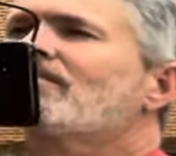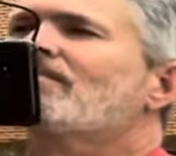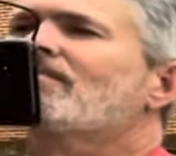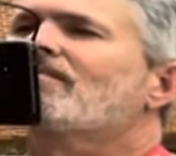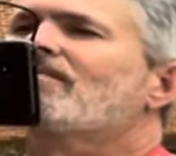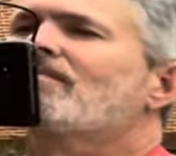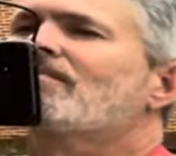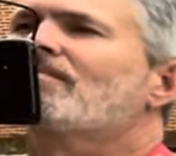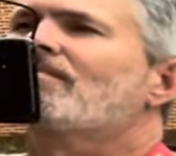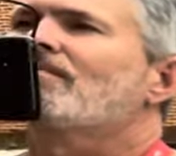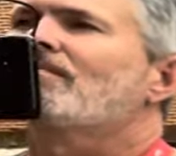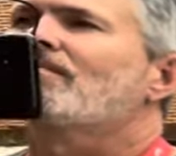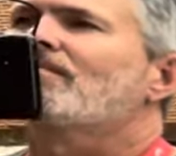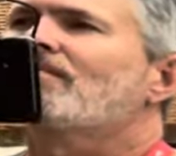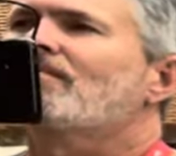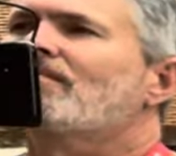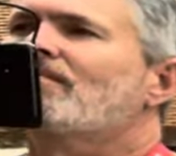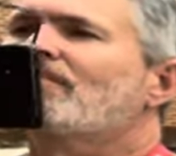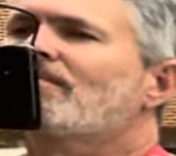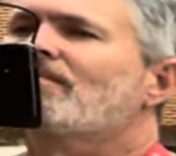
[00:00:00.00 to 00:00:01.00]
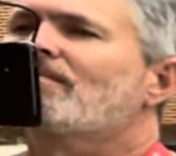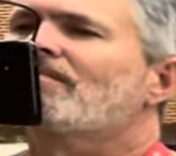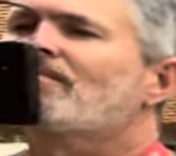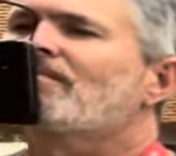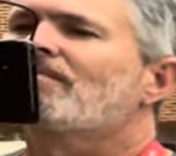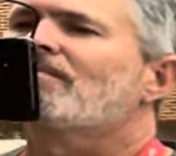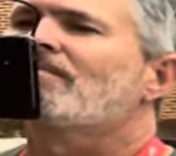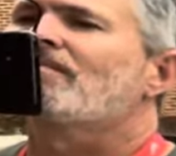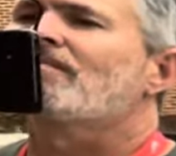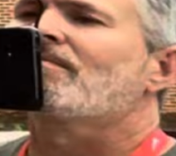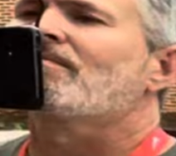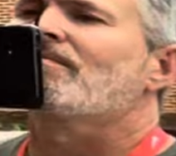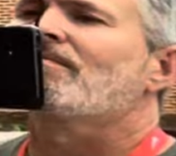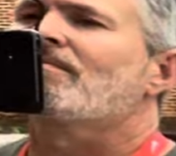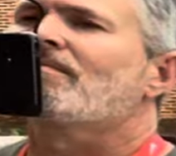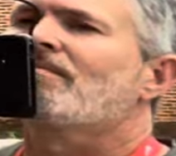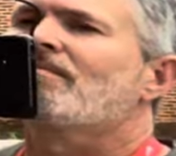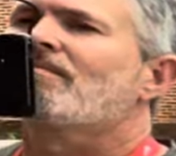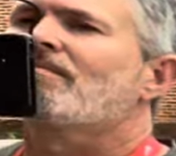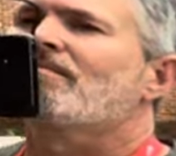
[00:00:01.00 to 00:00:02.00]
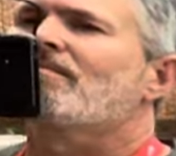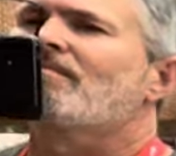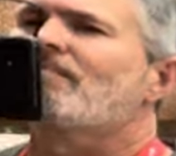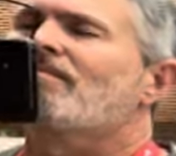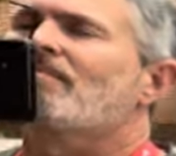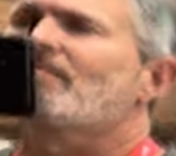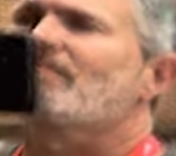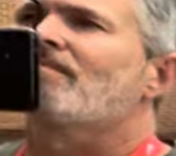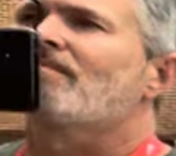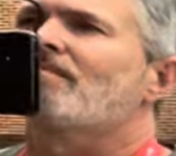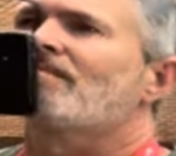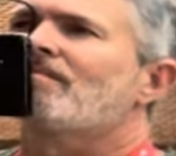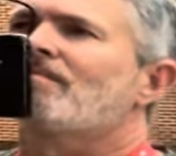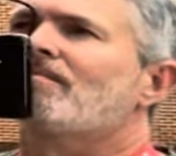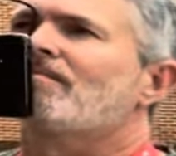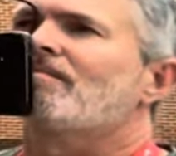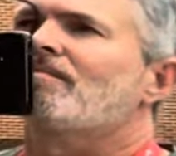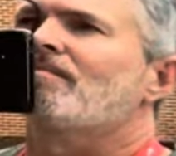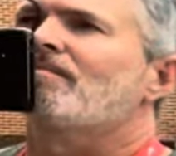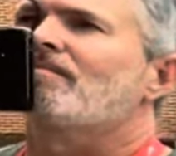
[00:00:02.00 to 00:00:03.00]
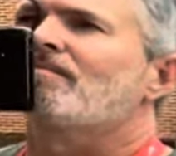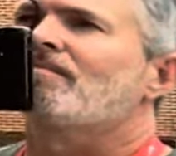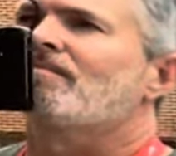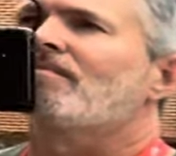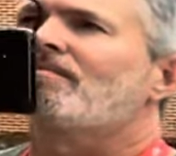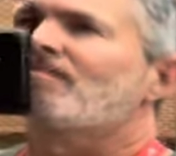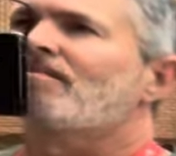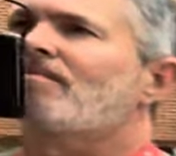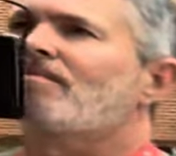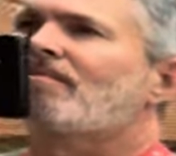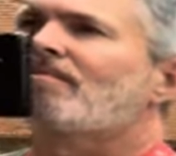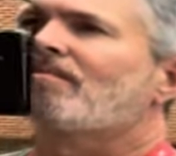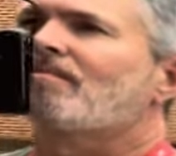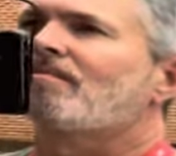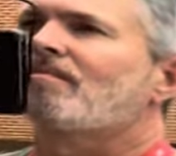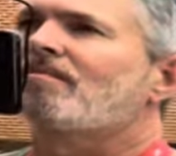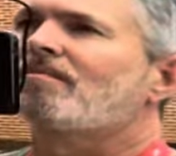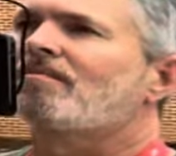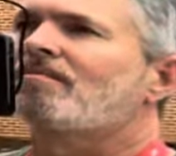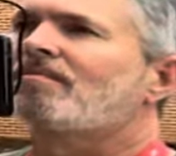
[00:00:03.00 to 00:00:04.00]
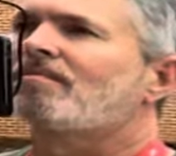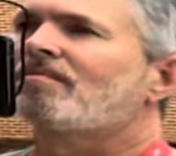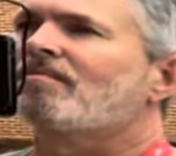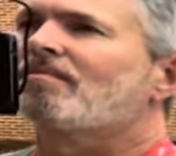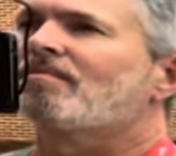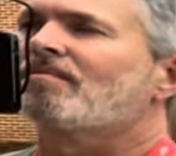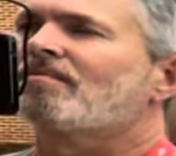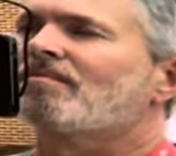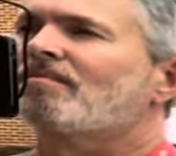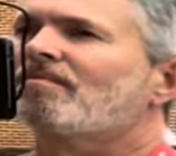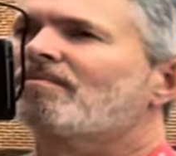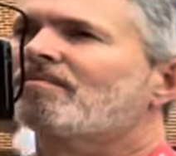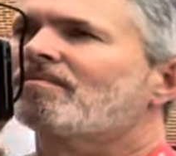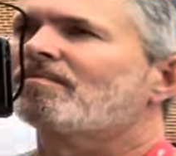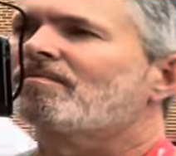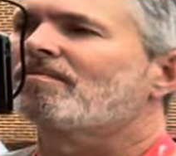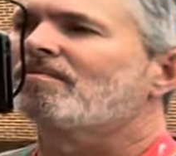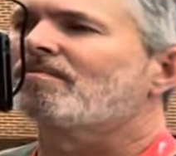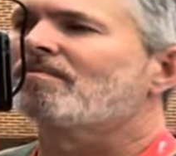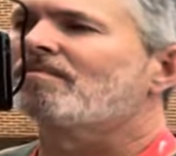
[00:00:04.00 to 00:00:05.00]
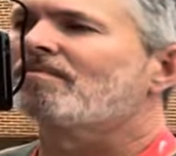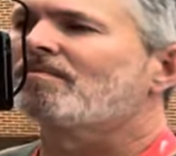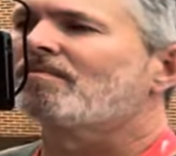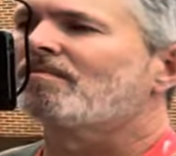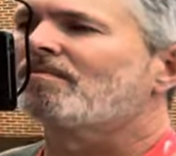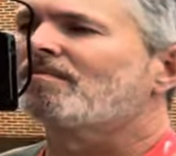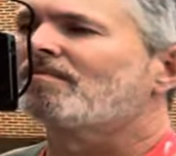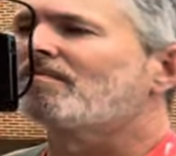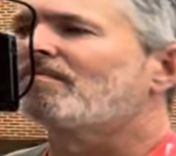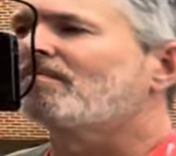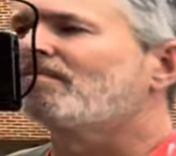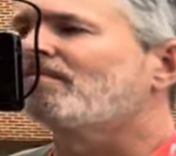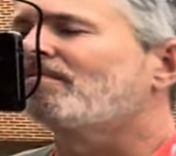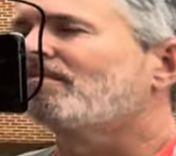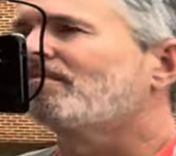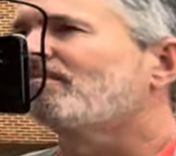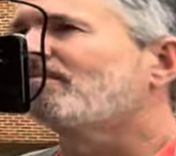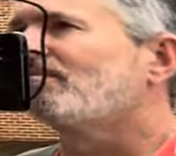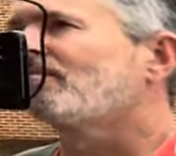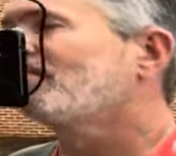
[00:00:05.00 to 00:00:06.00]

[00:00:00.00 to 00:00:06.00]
(not speaking)